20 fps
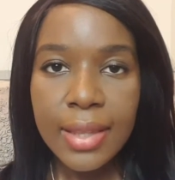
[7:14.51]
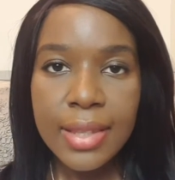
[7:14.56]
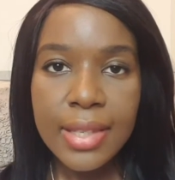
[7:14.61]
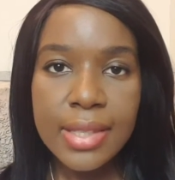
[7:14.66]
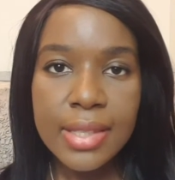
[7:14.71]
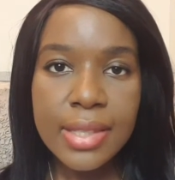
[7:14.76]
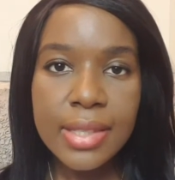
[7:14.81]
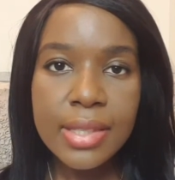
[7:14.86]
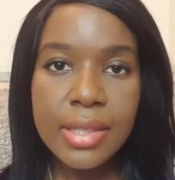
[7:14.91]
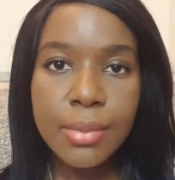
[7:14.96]

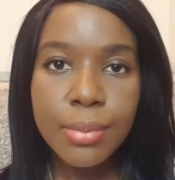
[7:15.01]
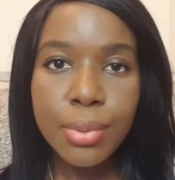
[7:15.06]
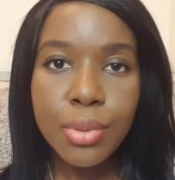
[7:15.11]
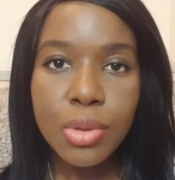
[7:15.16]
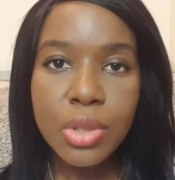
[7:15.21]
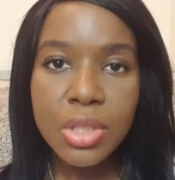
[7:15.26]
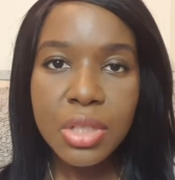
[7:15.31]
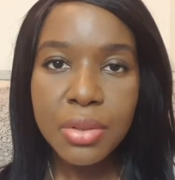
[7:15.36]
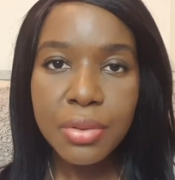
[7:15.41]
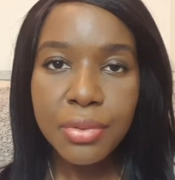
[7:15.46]
This is
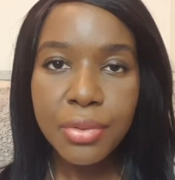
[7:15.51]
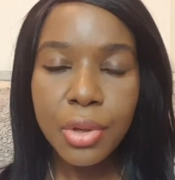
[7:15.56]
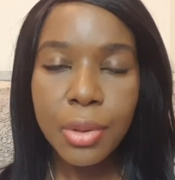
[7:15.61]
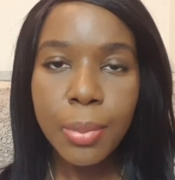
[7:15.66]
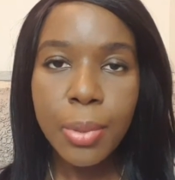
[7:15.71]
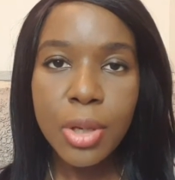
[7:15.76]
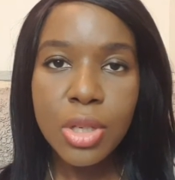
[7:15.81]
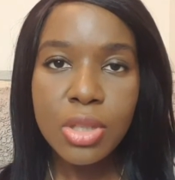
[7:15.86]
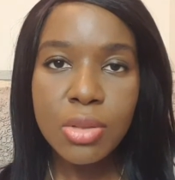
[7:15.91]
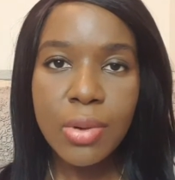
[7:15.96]
important for
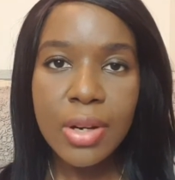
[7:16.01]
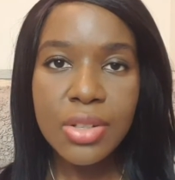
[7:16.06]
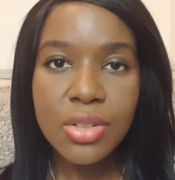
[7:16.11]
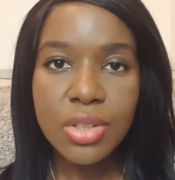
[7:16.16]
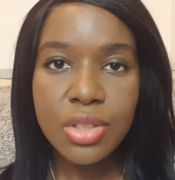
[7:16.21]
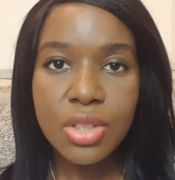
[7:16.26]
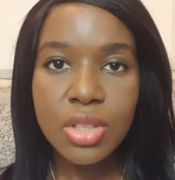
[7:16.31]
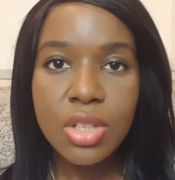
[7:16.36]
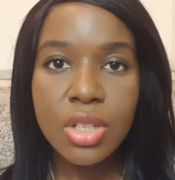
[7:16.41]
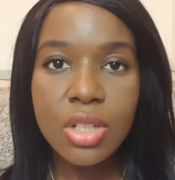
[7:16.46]
a
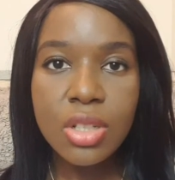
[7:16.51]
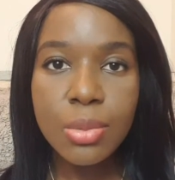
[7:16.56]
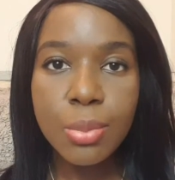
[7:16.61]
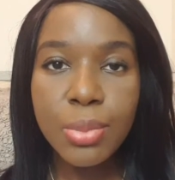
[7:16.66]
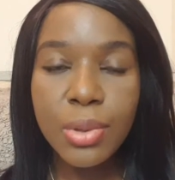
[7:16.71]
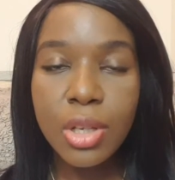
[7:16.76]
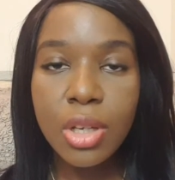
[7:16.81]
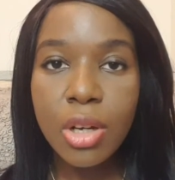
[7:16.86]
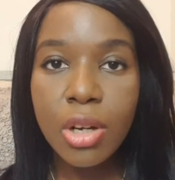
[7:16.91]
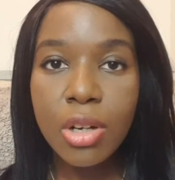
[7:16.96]
postgraduate
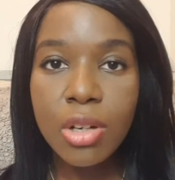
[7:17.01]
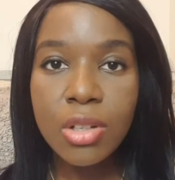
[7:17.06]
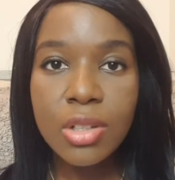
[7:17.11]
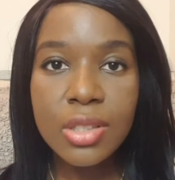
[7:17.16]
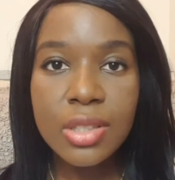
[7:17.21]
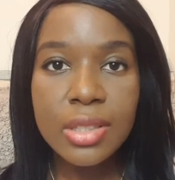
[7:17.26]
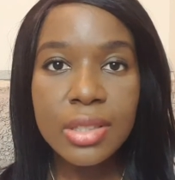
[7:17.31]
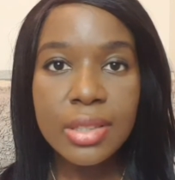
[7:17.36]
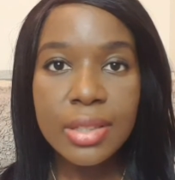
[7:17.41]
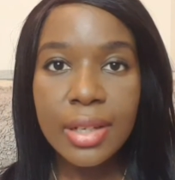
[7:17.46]
student
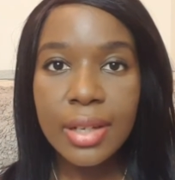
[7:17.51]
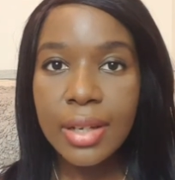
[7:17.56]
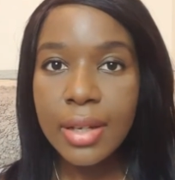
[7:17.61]
because